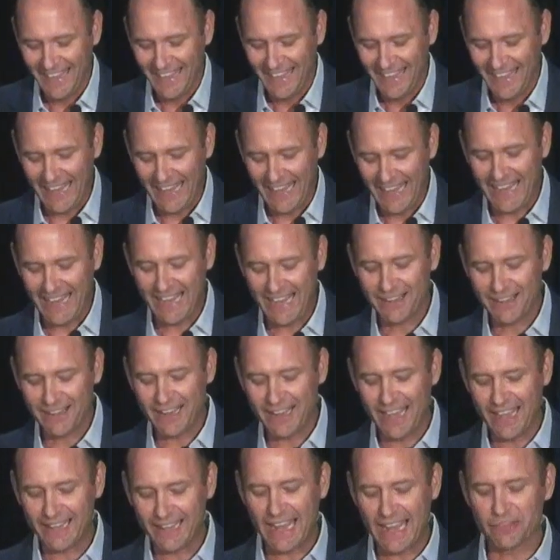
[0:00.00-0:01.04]
And
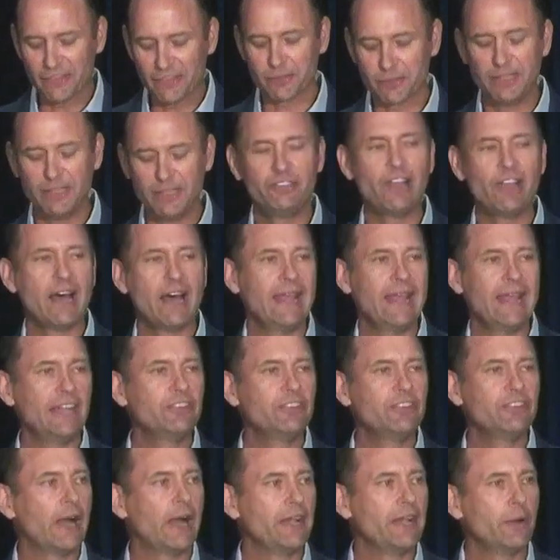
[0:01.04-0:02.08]
Councilman John
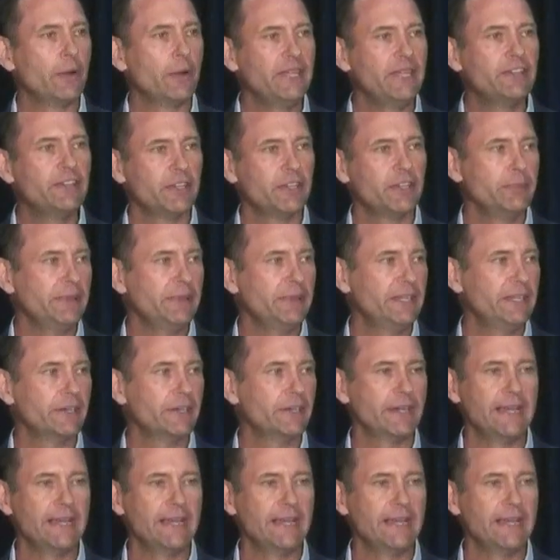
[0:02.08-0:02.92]
Henshaw, I know he couldn't be here.